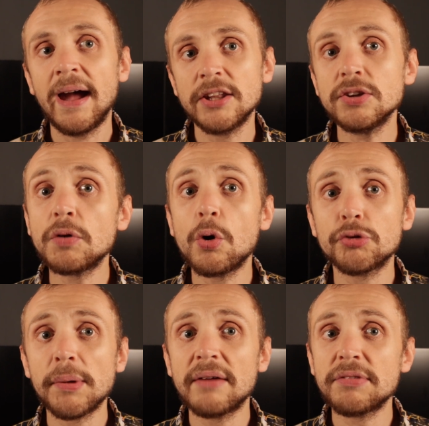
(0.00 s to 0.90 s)
and of
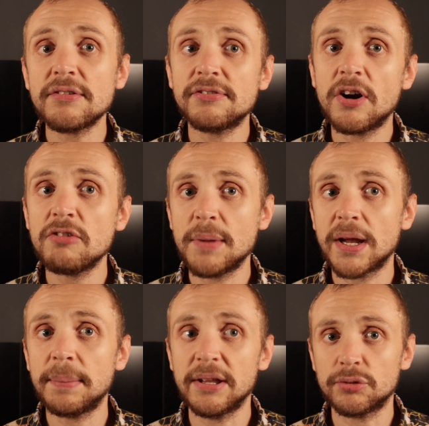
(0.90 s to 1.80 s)
course we have the
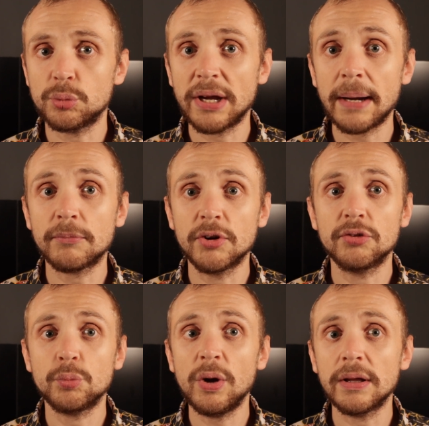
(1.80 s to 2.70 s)
5MP camera
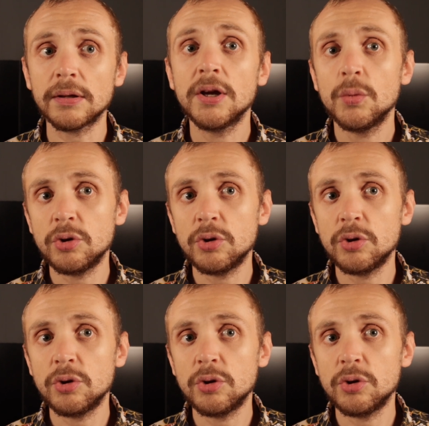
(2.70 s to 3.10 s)
as well,